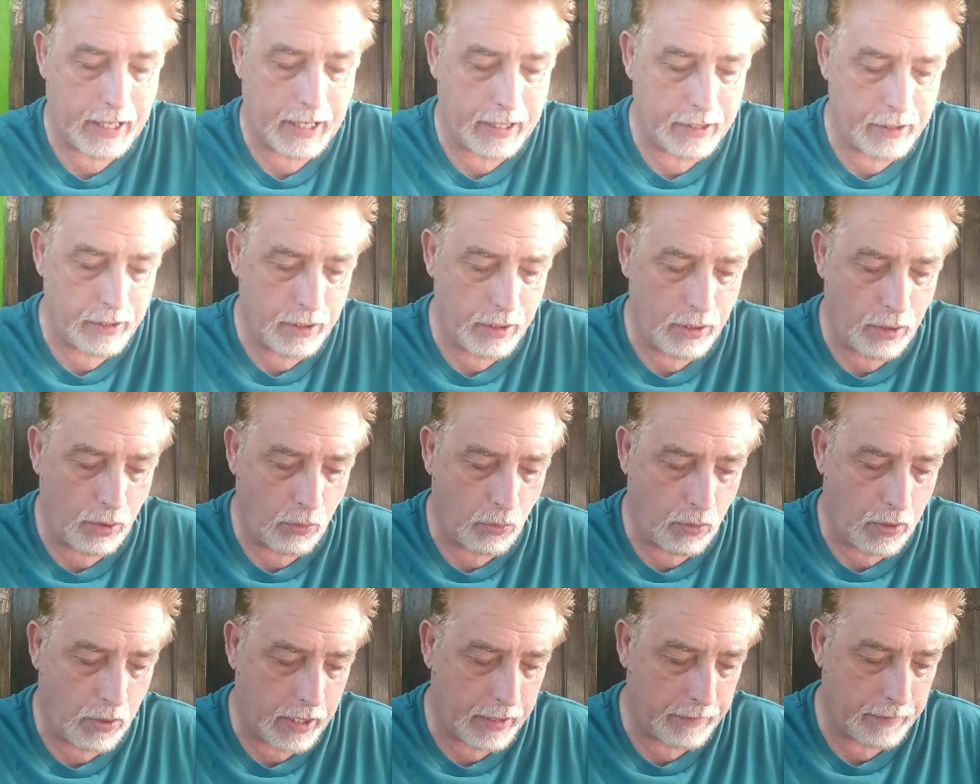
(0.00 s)
And you
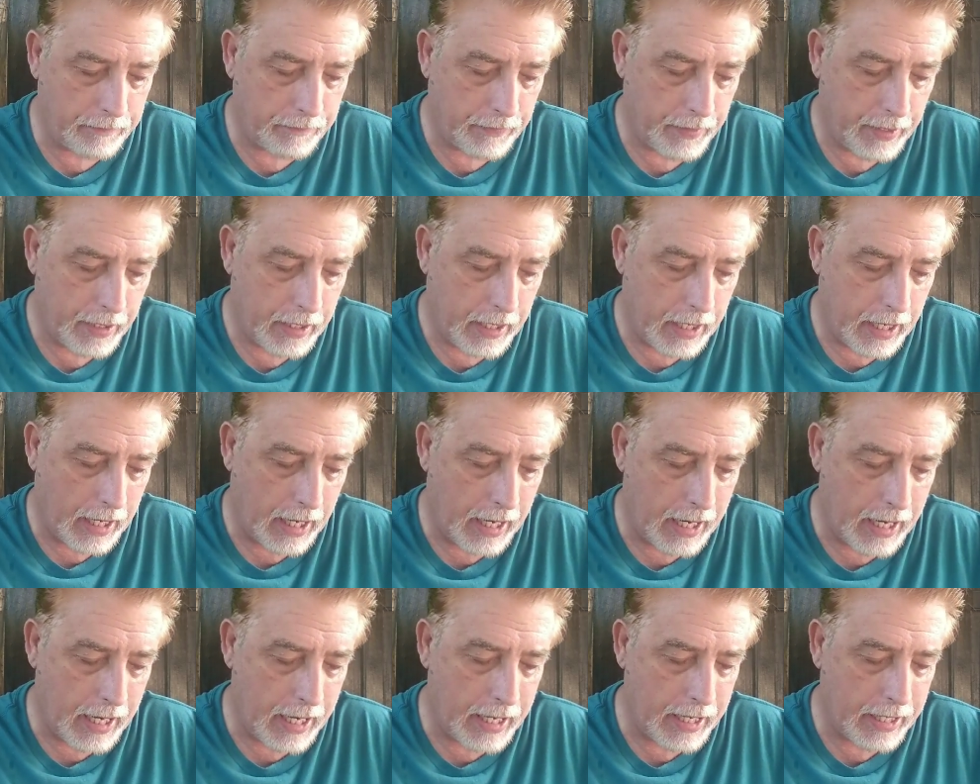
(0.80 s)
know what?
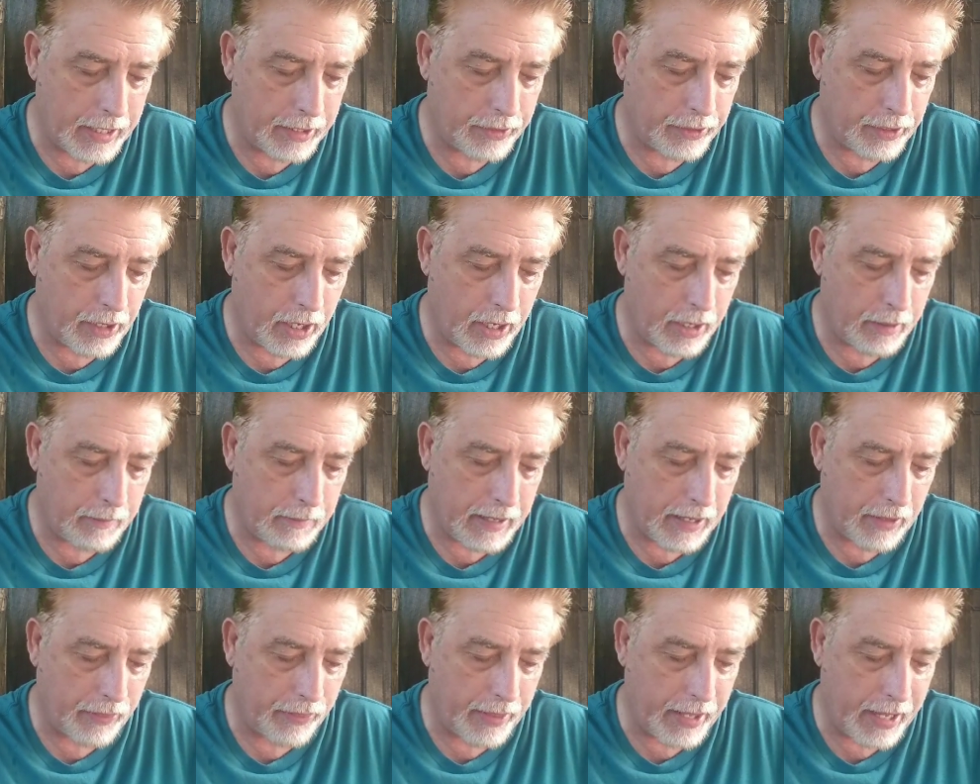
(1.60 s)
I thought
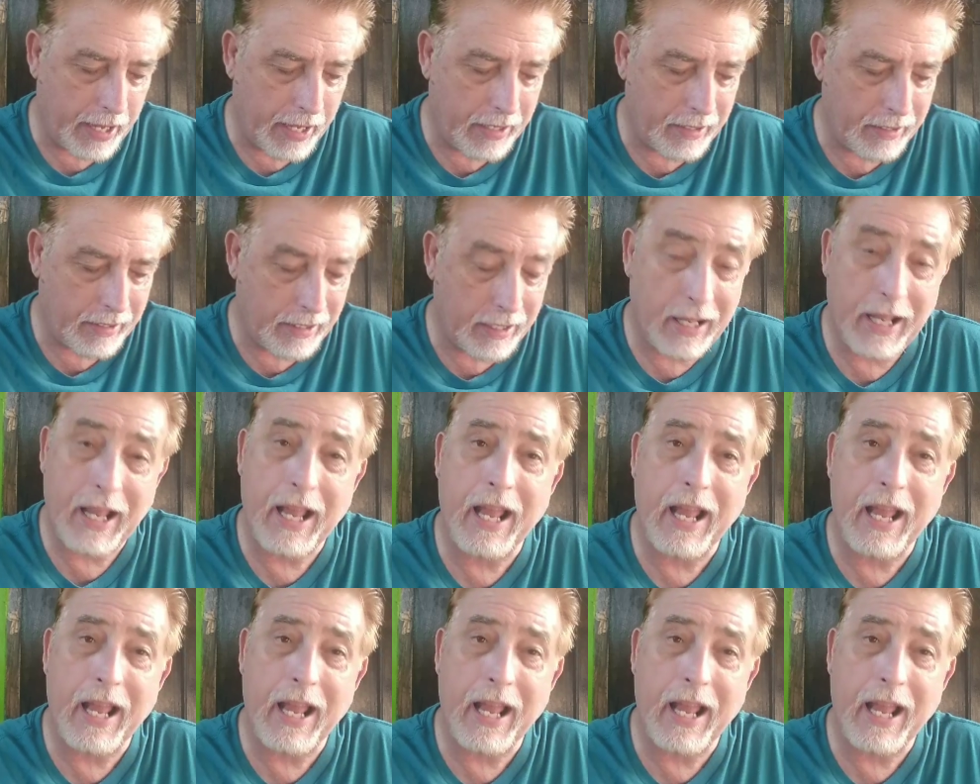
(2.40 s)
about that,